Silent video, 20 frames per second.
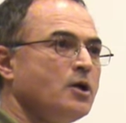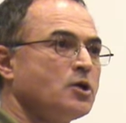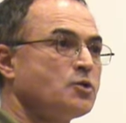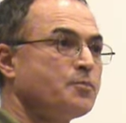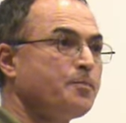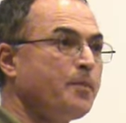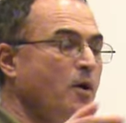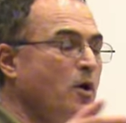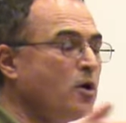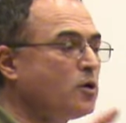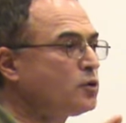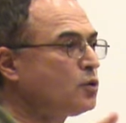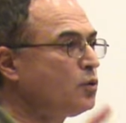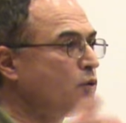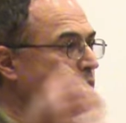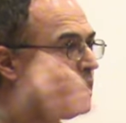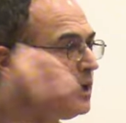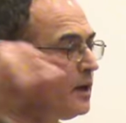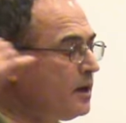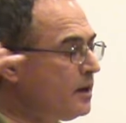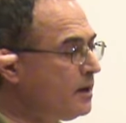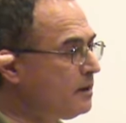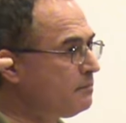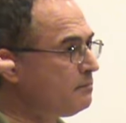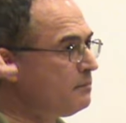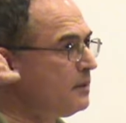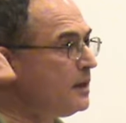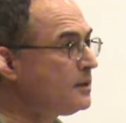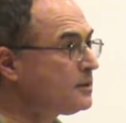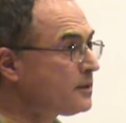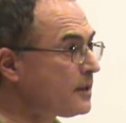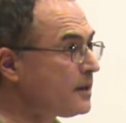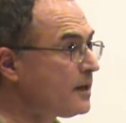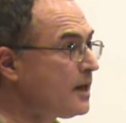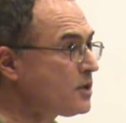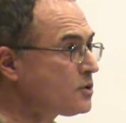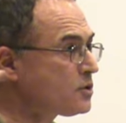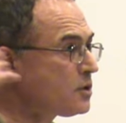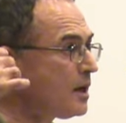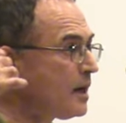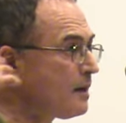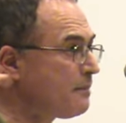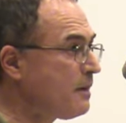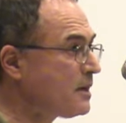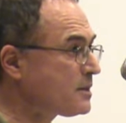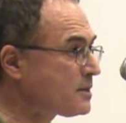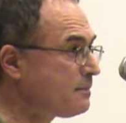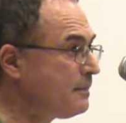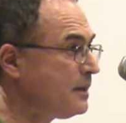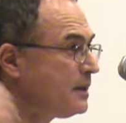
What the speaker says: spoke to the international mass